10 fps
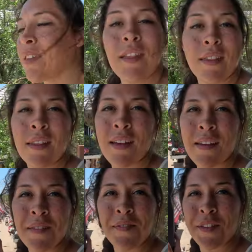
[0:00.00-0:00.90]
to this
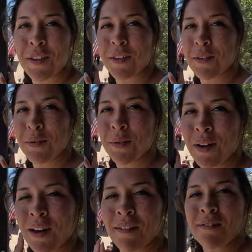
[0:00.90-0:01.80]
view
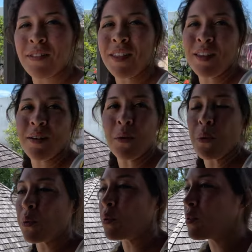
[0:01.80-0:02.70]
of the
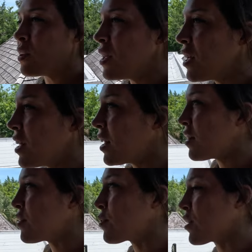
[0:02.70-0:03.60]
old
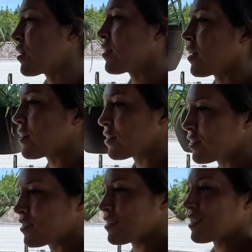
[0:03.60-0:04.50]
historic
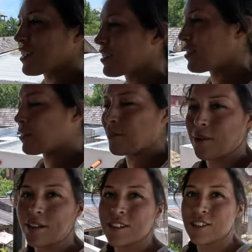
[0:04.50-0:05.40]
center. Man, these
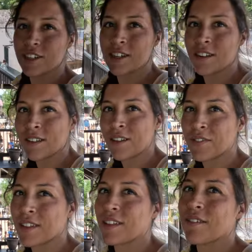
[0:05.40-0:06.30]
rocking chairs,
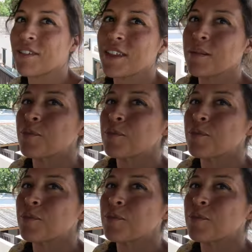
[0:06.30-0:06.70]
definitely lovely in the